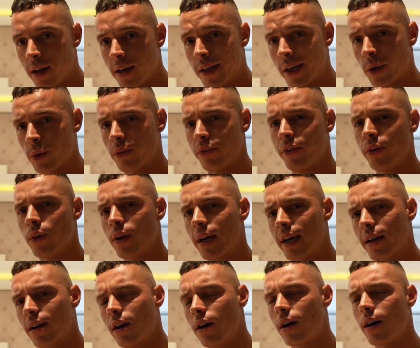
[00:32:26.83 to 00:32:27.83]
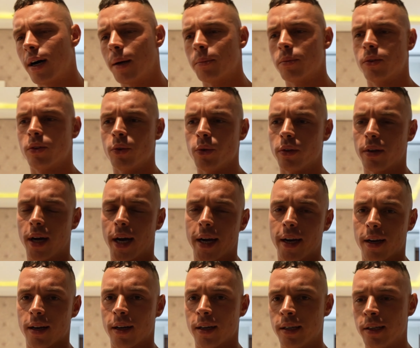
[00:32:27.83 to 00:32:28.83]
That I would feel like, oh, I'm too
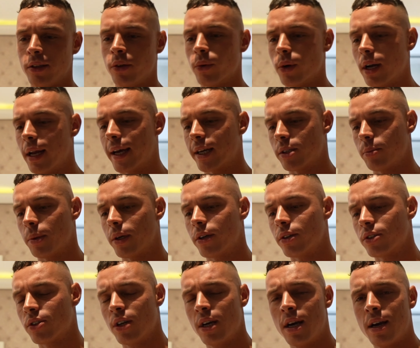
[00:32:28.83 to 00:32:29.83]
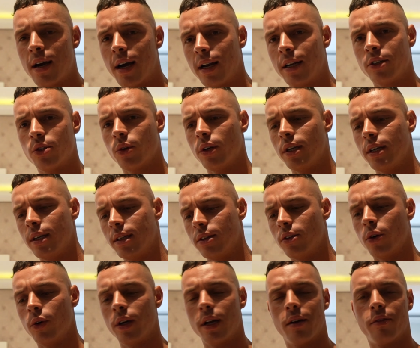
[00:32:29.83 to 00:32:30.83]
tired. I need to relax because I literally
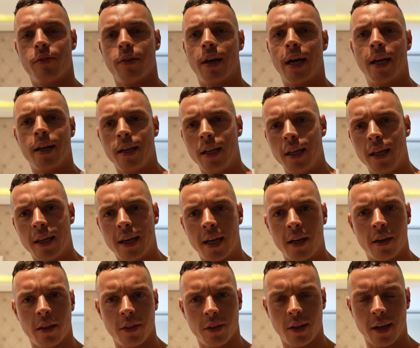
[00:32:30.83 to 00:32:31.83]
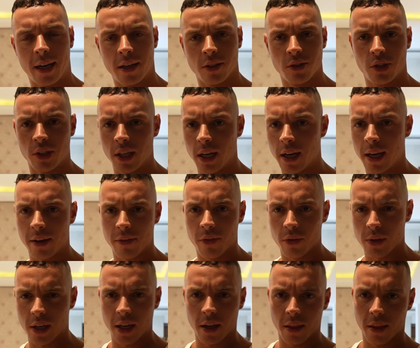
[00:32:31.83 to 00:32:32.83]
don't have any energy left
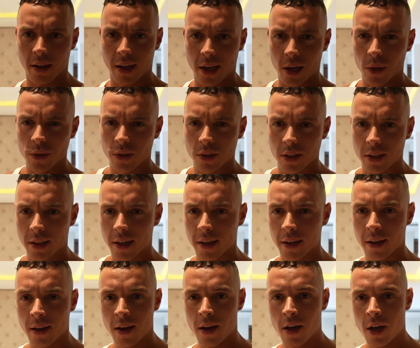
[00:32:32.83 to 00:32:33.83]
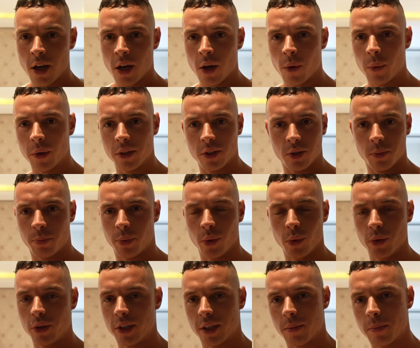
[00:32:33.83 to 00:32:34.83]
for anything else in the day which is
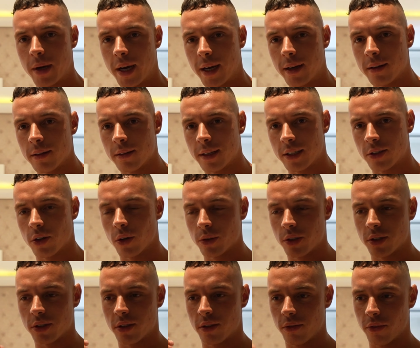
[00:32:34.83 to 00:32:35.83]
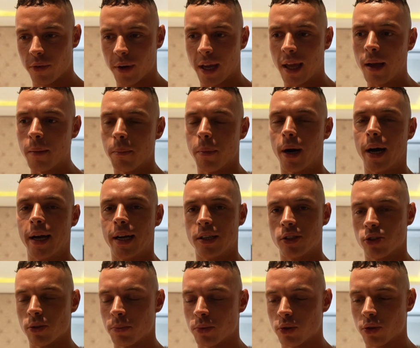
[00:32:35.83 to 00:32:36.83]
bullshit, man. That's all just freaking
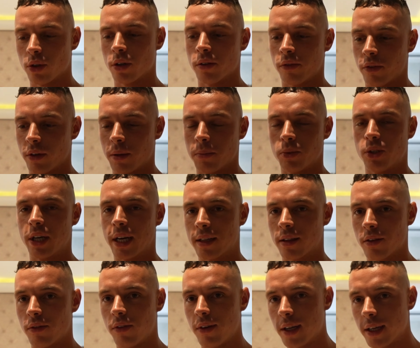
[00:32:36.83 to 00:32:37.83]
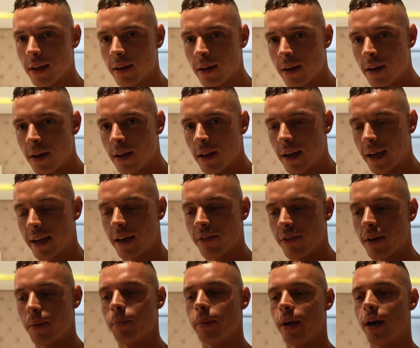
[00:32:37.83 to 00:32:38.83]
bias. Observe objectively. Like if
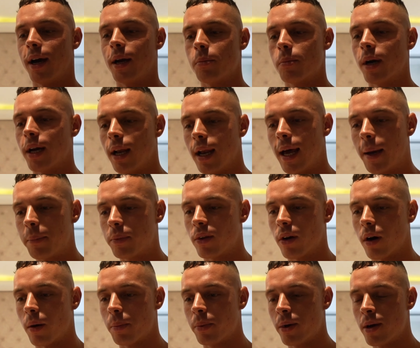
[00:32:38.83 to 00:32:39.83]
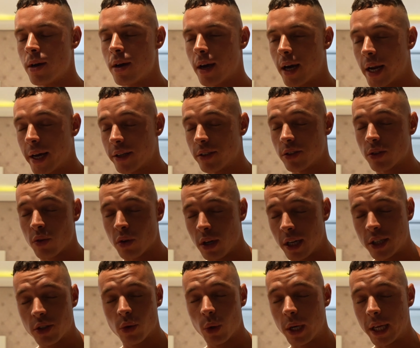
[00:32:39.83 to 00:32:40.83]
I'm behind my laptop and I just
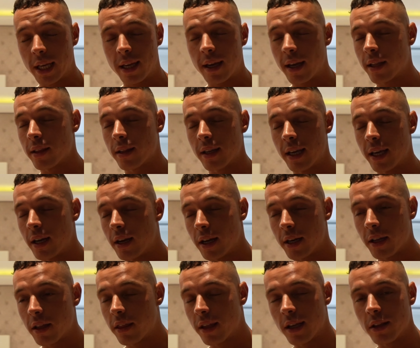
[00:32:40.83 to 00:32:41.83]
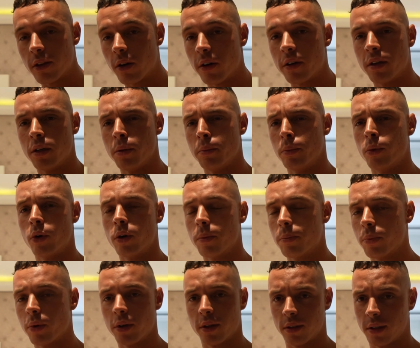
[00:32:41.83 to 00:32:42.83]
literally can't get anything done anymore,
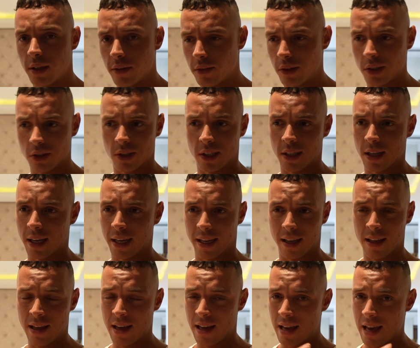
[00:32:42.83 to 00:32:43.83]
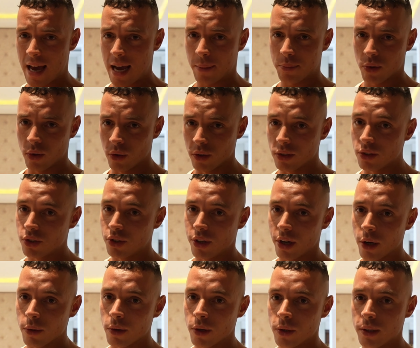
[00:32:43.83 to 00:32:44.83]
productivity is at like absolute
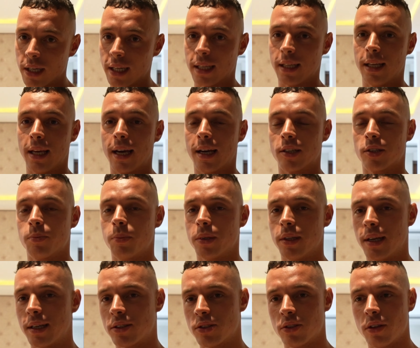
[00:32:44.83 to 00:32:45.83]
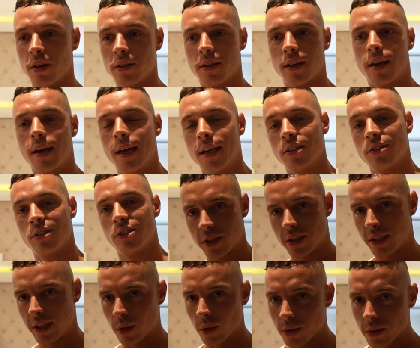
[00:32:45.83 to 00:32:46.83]
zero, then yes, but that's not the case. There's
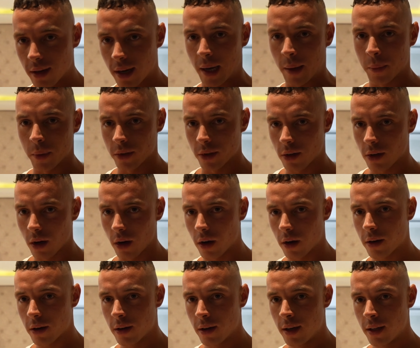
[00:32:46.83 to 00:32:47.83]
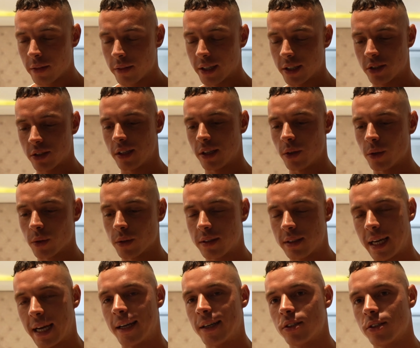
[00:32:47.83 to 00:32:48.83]
still time on the clock. There's still
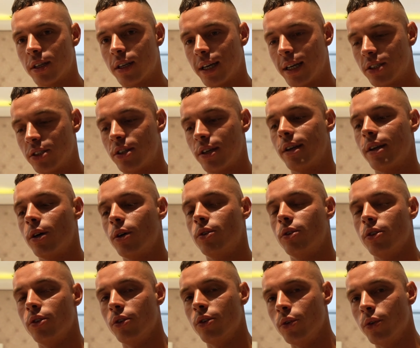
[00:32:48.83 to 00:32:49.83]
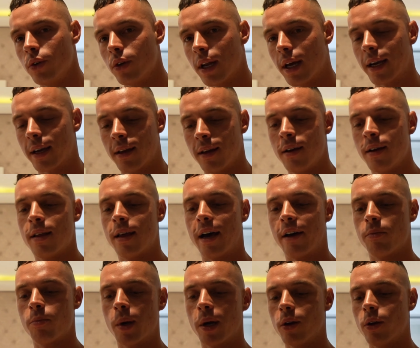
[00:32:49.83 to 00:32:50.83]
tasks that I set out to do. Like I
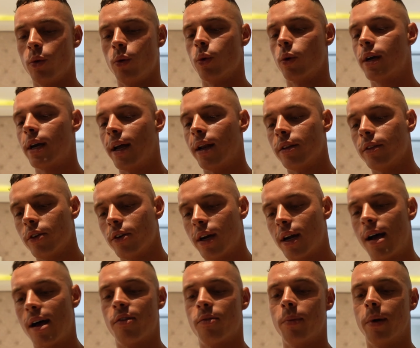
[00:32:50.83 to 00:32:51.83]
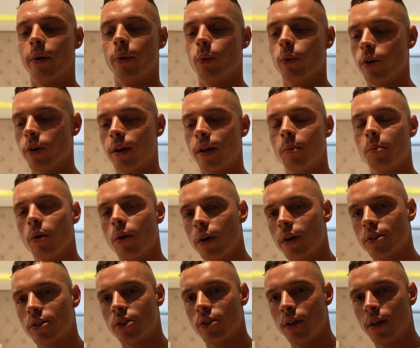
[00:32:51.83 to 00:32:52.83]
have my Google Calendar, I have my working
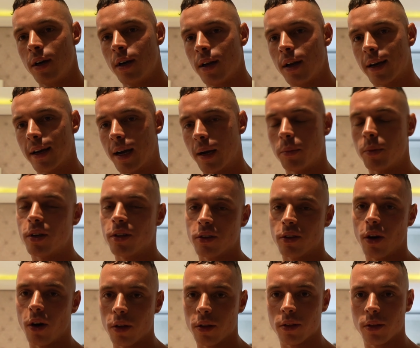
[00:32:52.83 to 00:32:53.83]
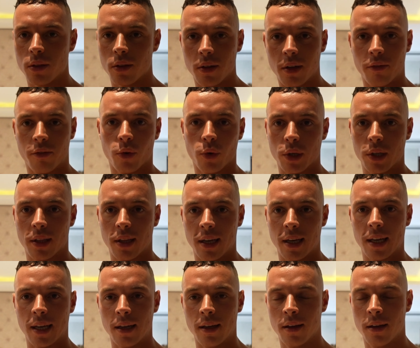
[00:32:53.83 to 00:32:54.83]
blocks. Like I'm not done for the
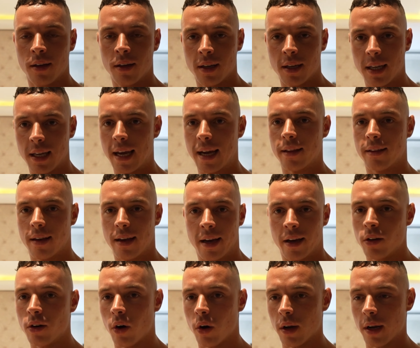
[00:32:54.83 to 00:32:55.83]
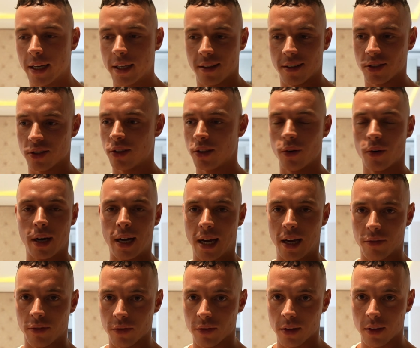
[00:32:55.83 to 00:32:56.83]
day yet at all. Like there's still
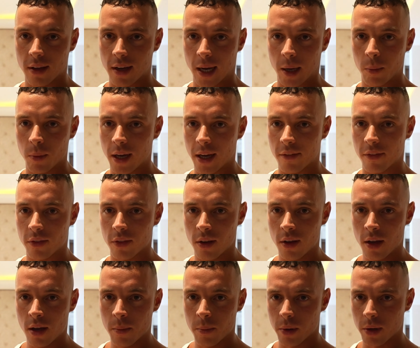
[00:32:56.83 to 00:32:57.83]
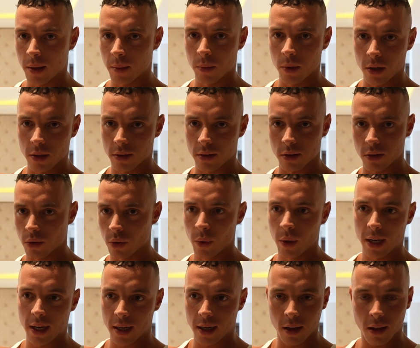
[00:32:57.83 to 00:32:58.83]
half of the time left, but I'm not
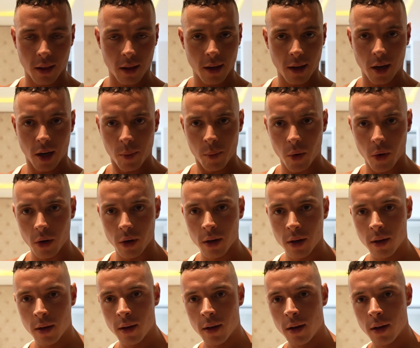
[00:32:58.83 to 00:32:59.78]
doing anything anymore.